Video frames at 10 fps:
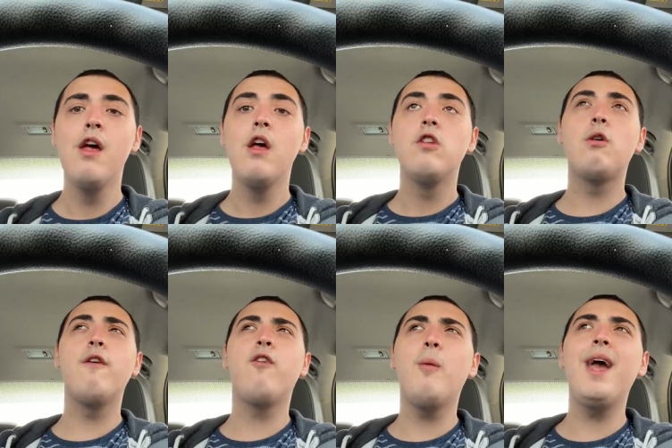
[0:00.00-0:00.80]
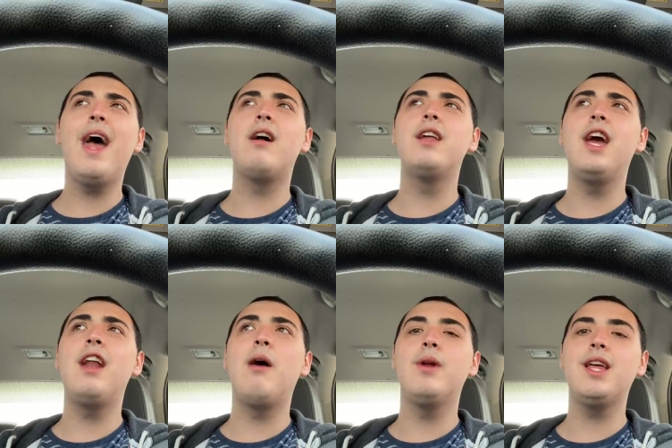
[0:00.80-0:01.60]
So before we head on in,
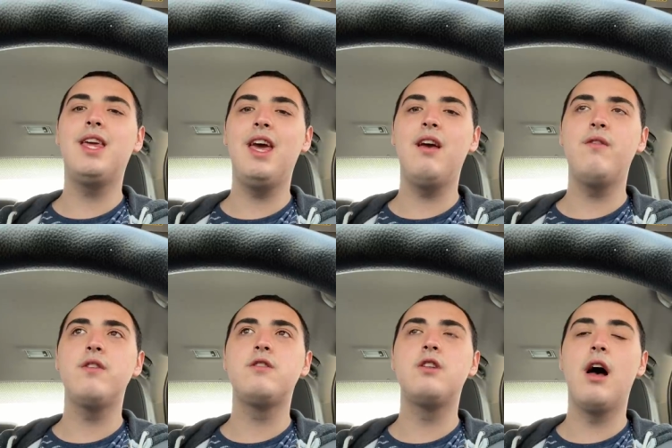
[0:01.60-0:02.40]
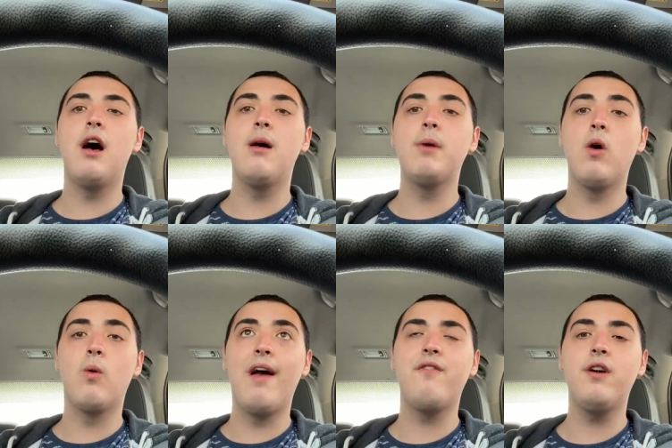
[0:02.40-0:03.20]
I want to give some
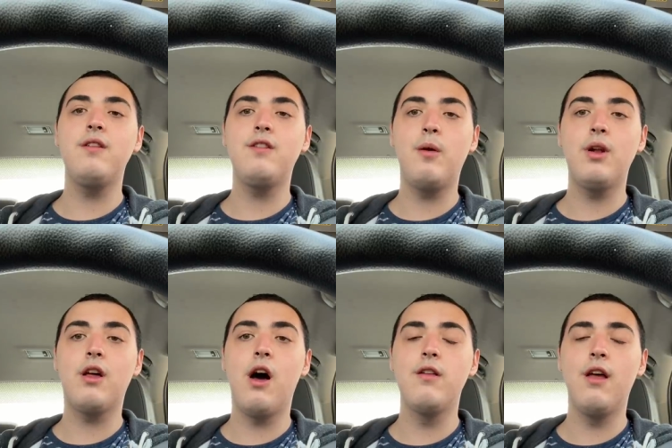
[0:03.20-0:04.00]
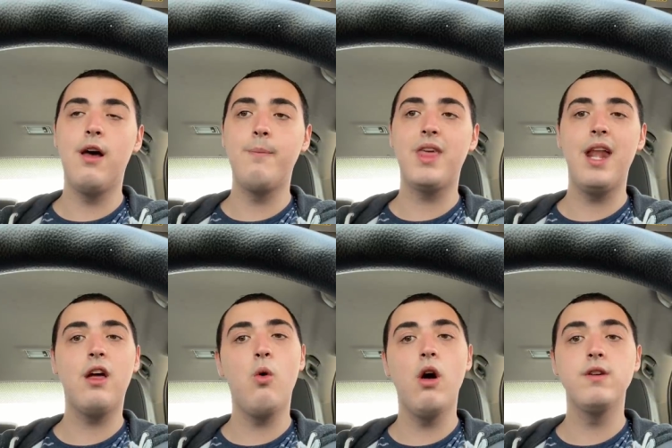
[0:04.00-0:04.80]
reference. I want to um, kind of
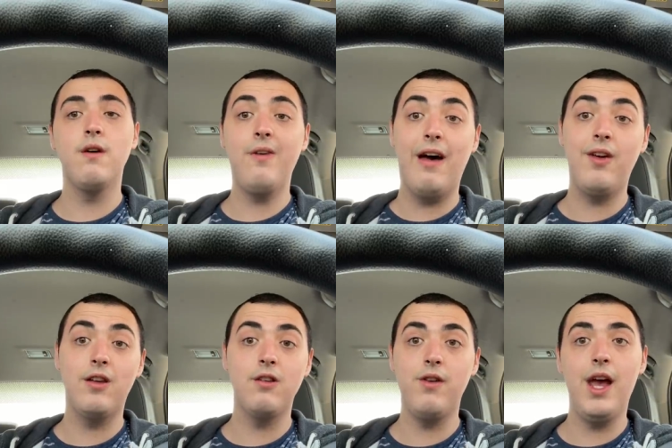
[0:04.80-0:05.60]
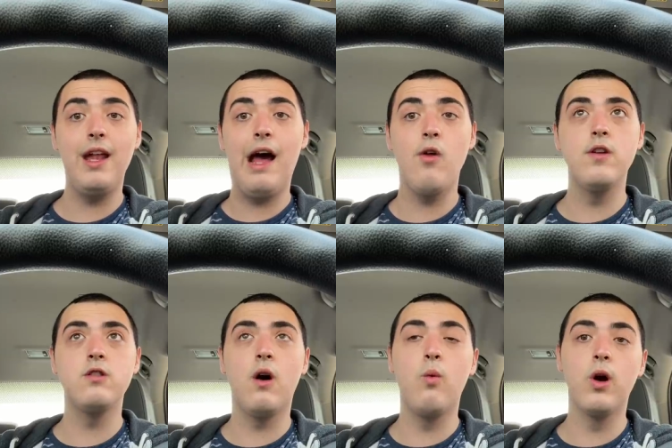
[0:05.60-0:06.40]
go over the 5X event and how this
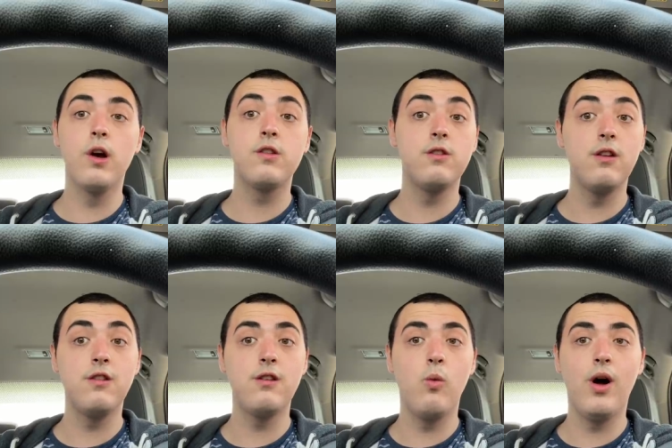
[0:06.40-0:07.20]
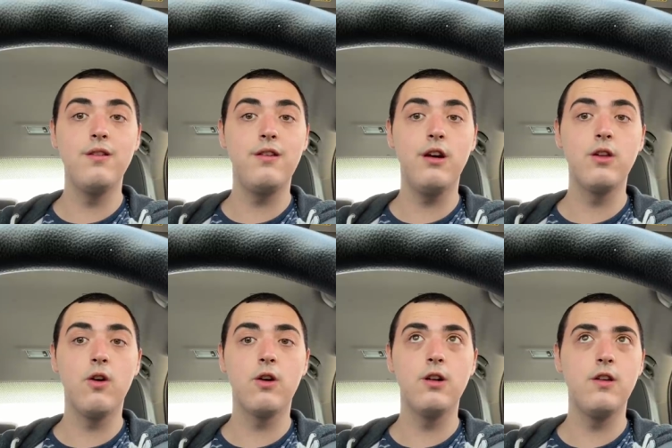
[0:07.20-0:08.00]
all works. This is the one sale that
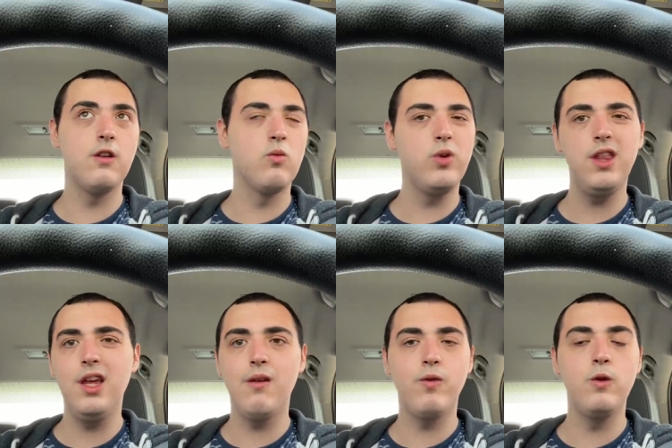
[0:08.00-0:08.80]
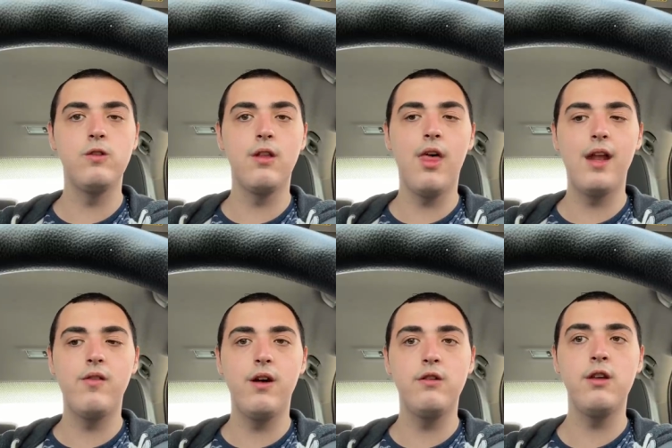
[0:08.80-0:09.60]
Kroger does that really confuses a lot of
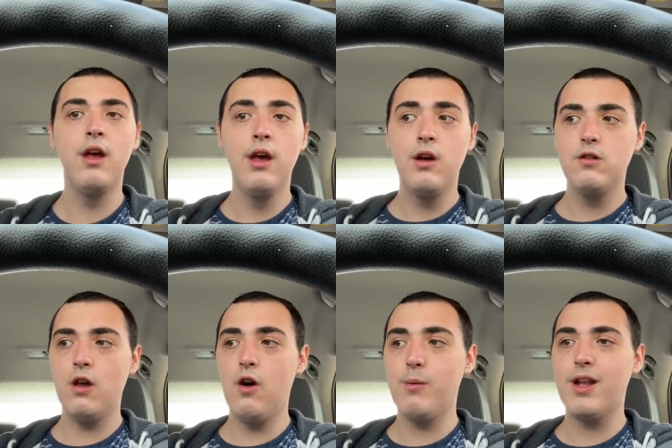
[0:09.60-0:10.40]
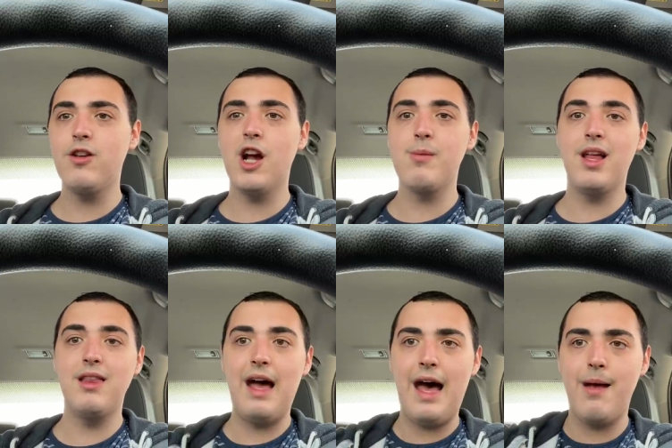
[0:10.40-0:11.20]
us. So I'm going to talk about
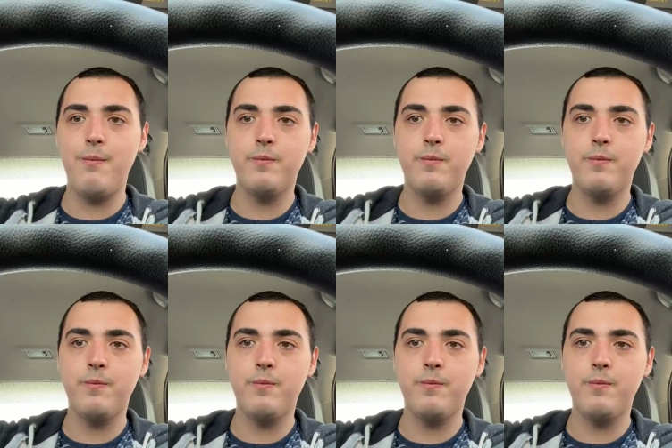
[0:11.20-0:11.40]
that.